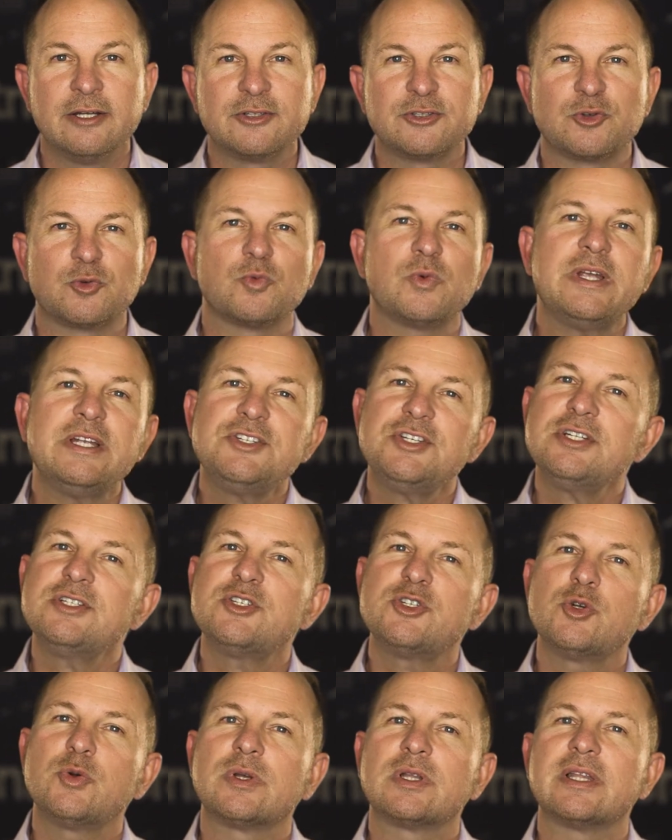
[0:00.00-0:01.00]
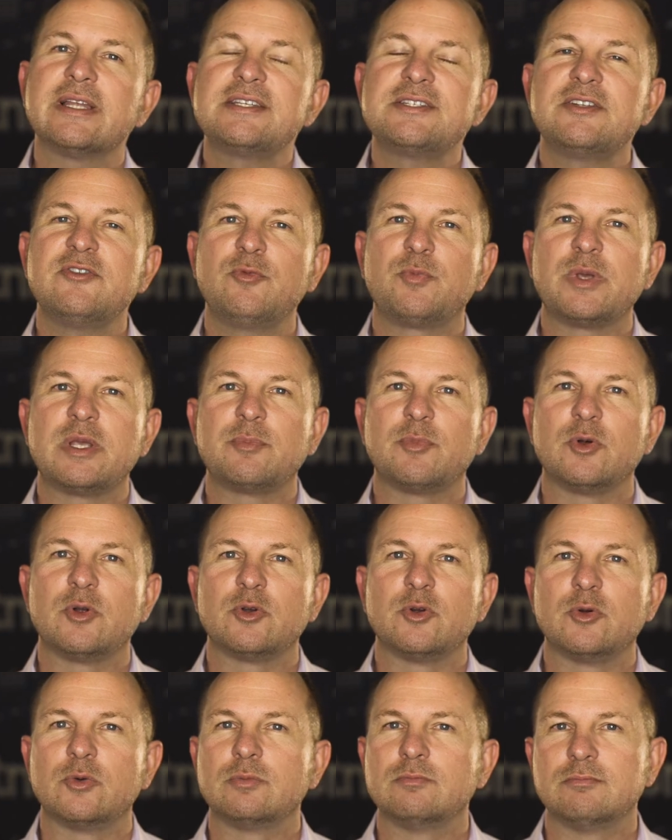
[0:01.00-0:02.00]
to reach into a list of
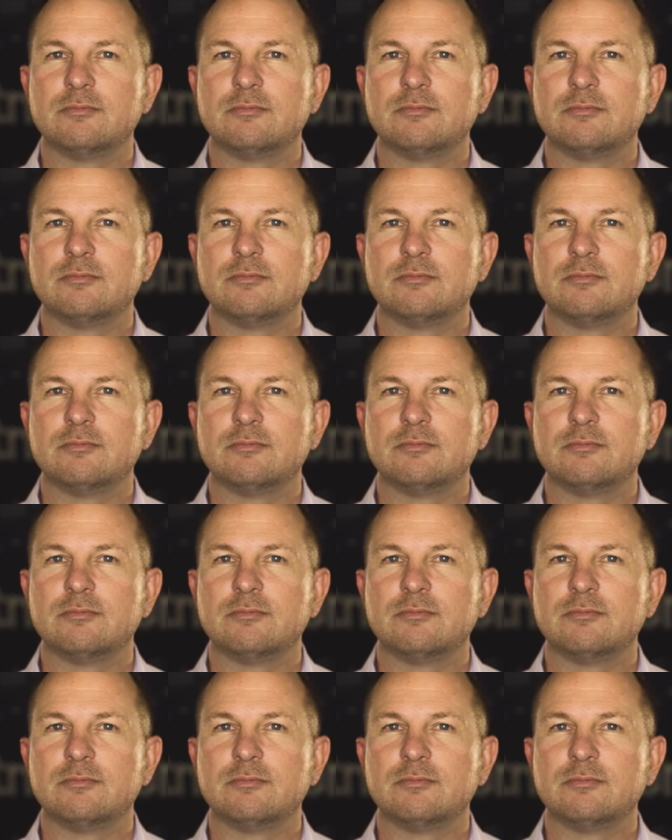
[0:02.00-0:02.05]
people who